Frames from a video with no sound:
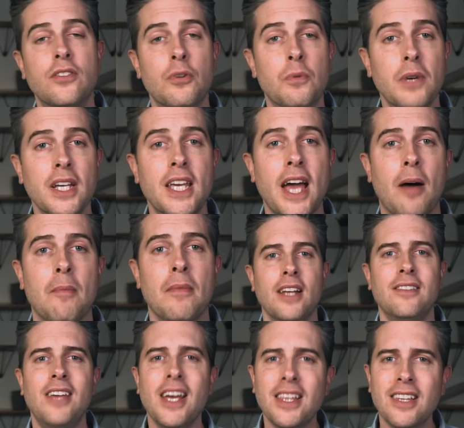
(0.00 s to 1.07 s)
To recap,
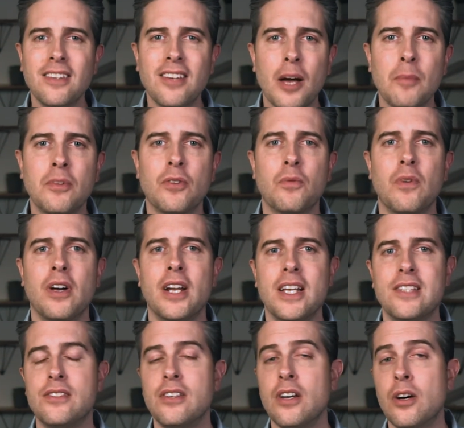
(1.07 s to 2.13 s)
take the time to run a
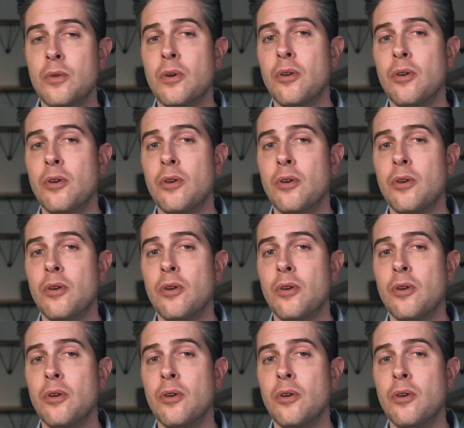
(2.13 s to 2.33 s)
CRO